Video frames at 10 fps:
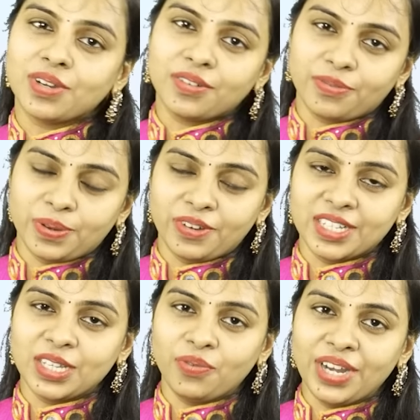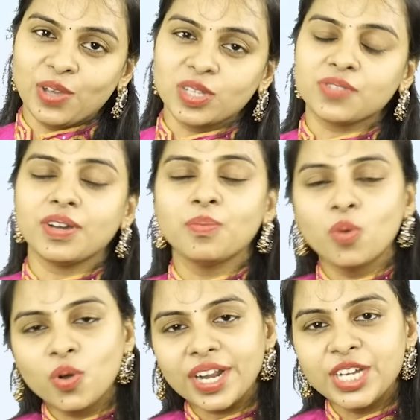our further videos for
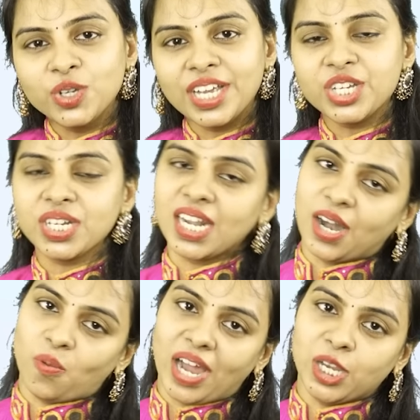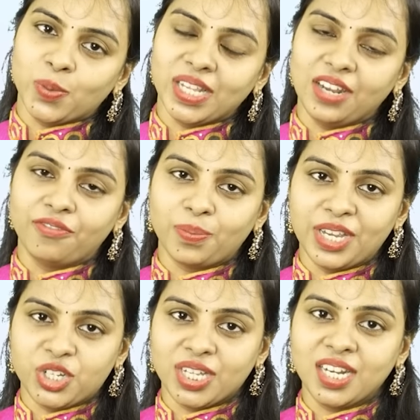more educational and valuable
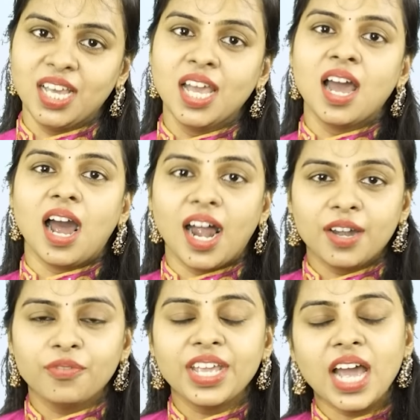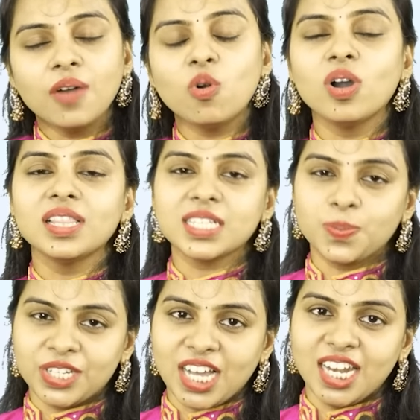information. And we have all the
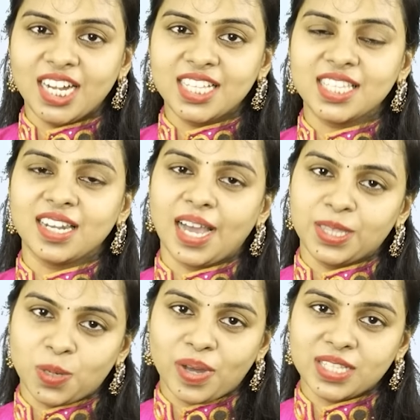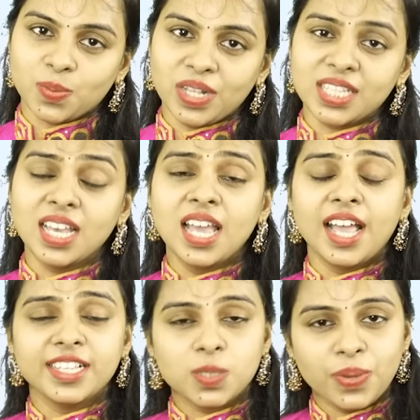specialities in Hyderabad Smiles,
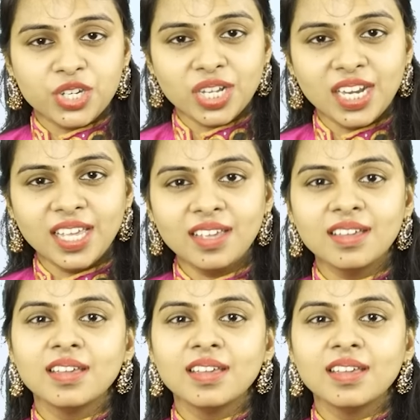especially